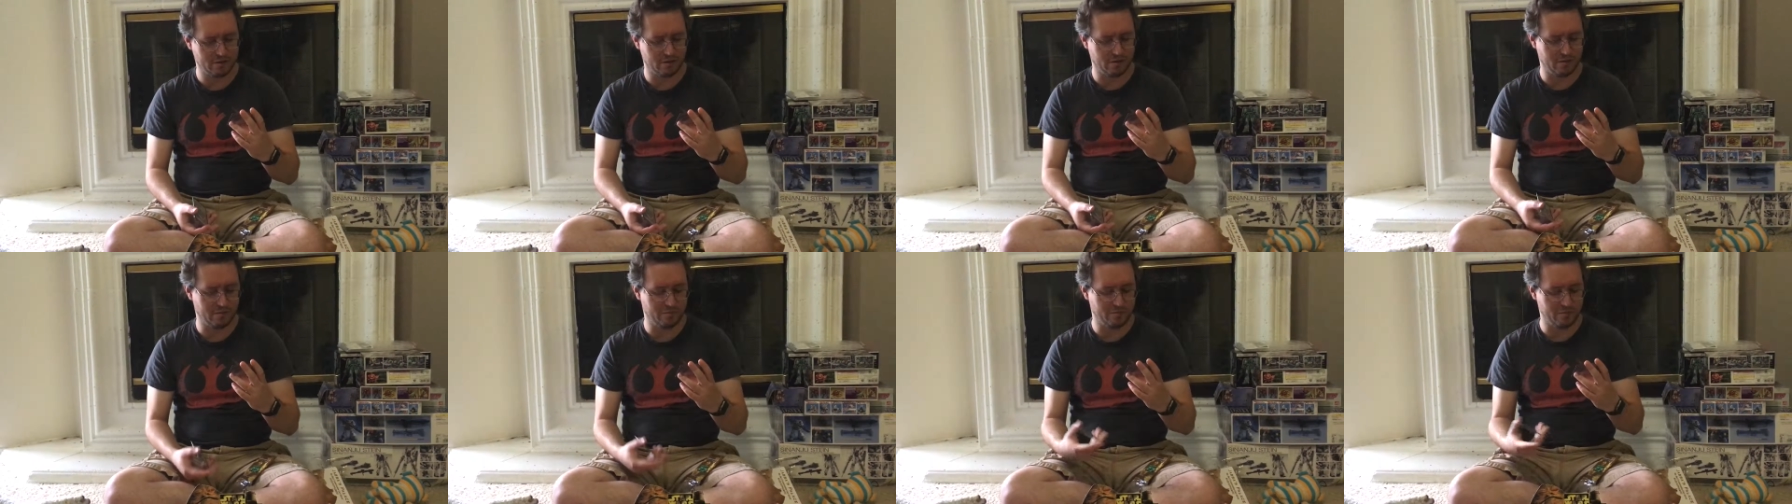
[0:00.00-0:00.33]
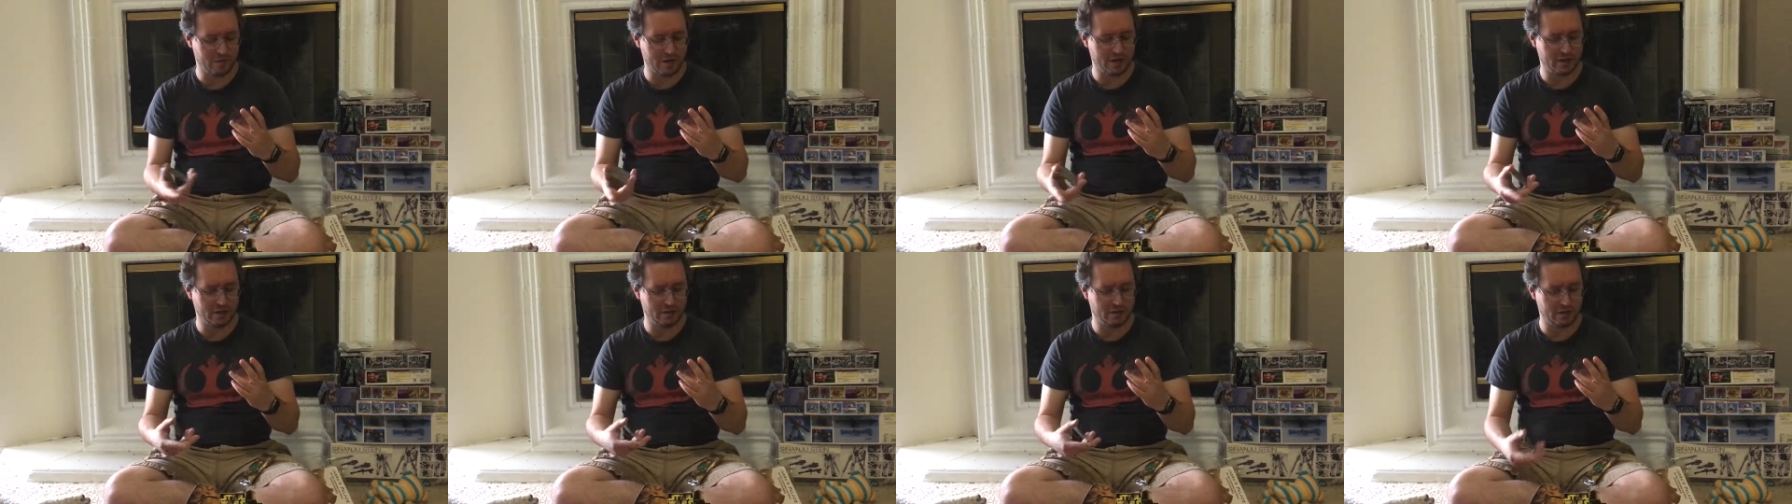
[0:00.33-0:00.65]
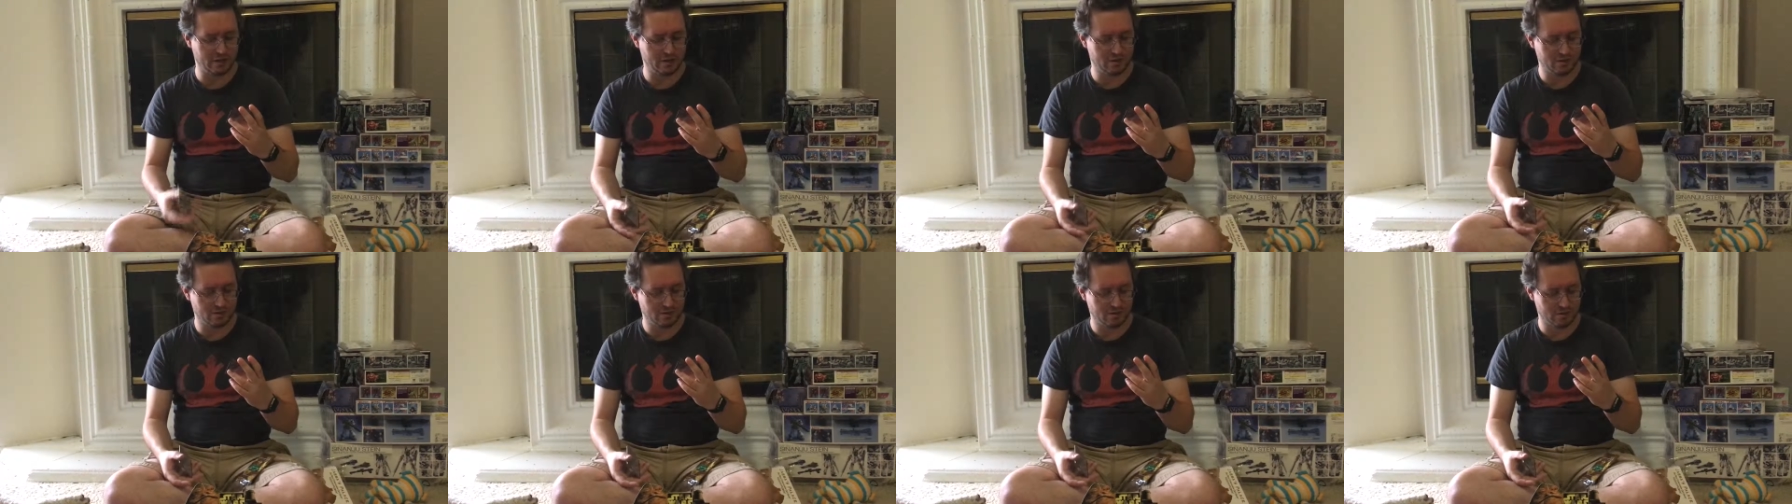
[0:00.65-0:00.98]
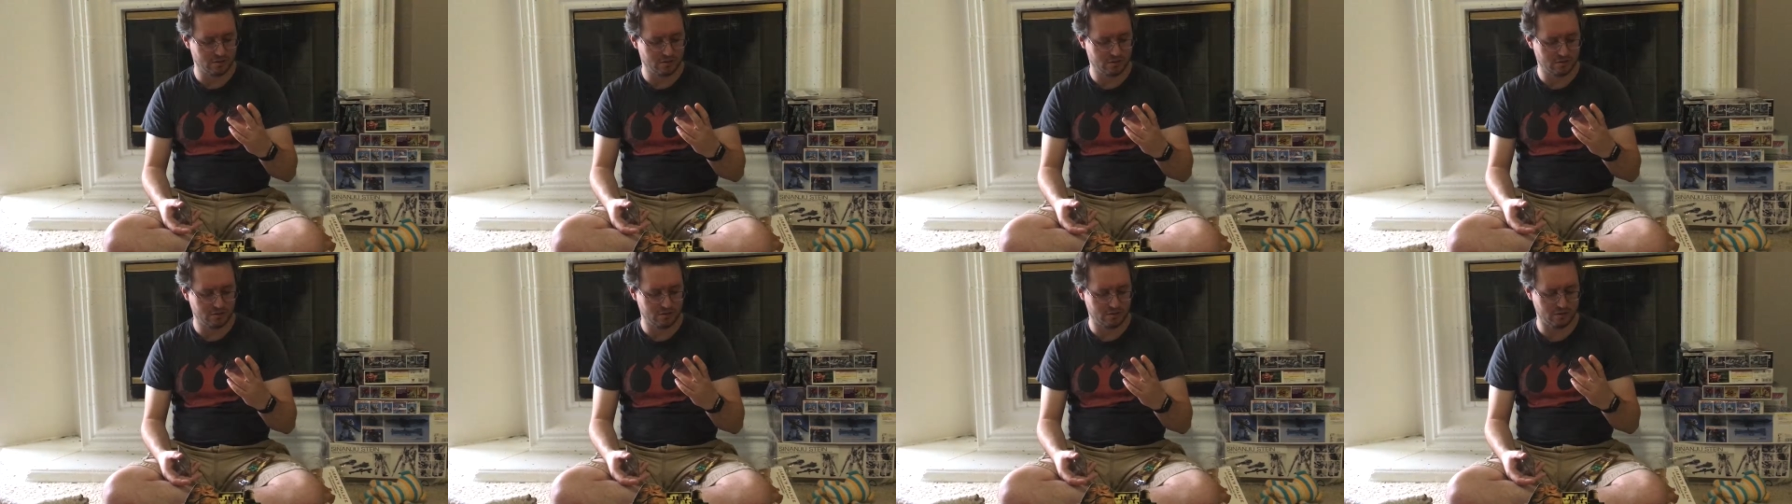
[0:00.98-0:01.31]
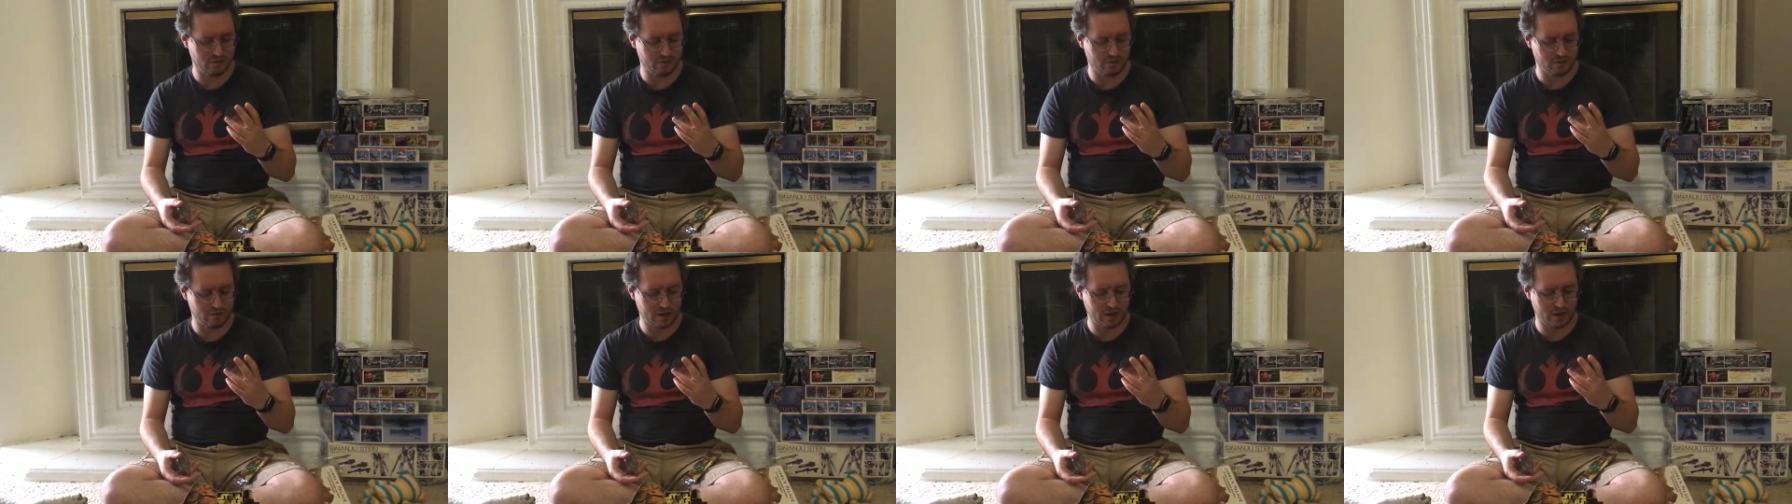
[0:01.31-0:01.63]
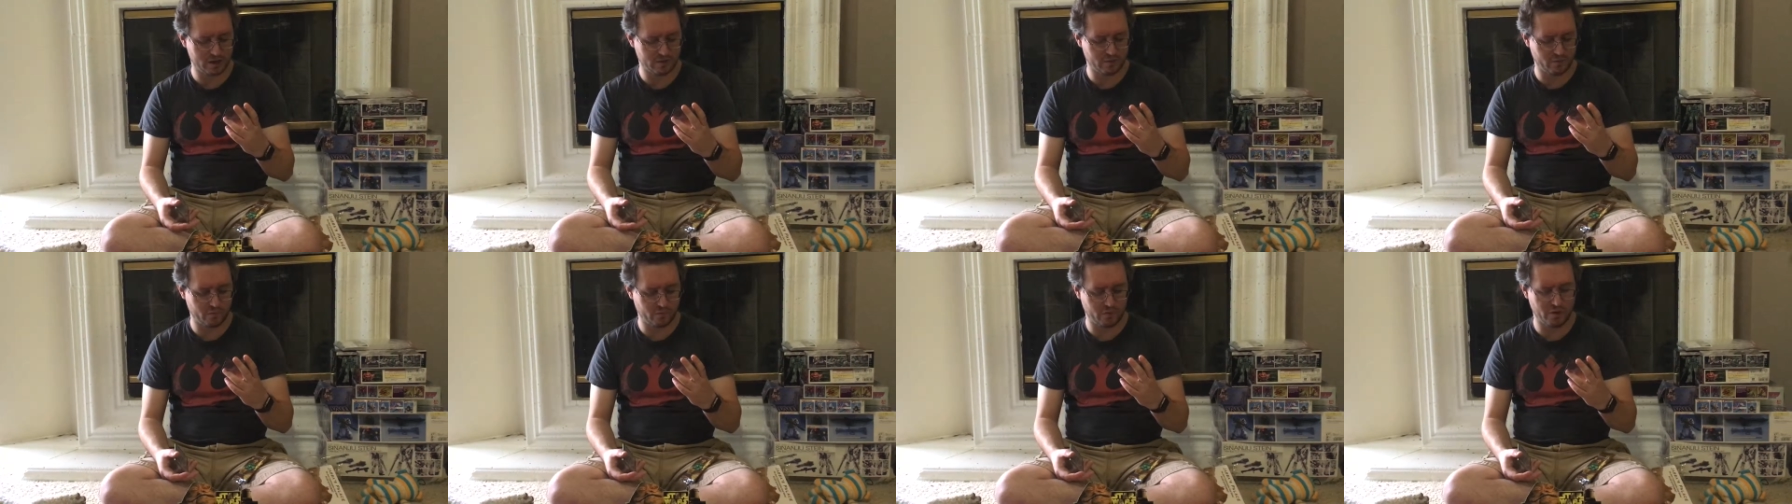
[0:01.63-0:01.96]
or making these in
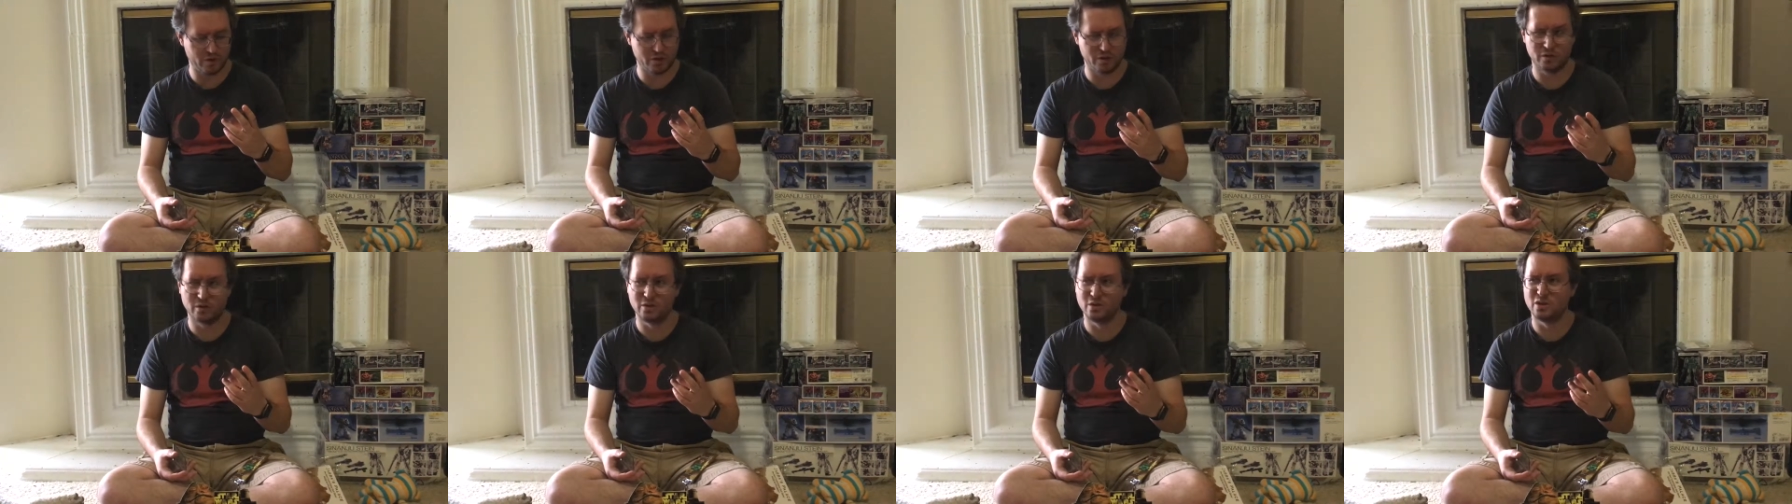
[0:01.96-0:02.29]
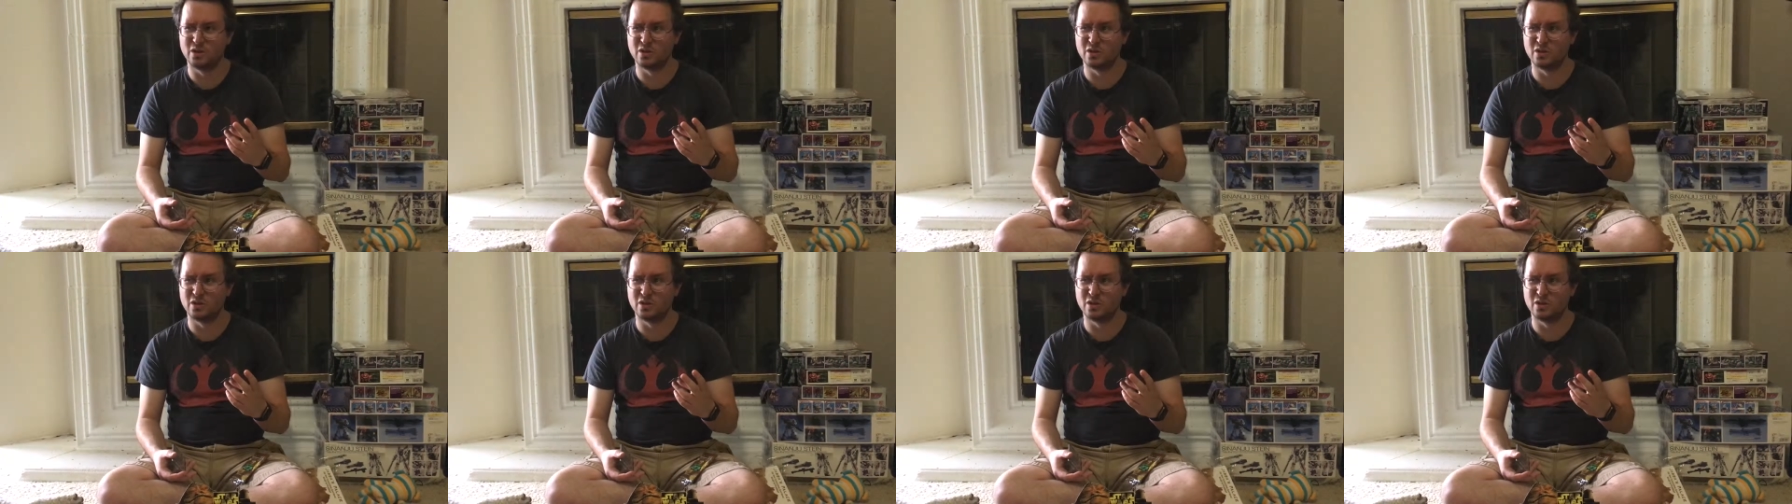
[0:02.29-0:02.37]
2001. Is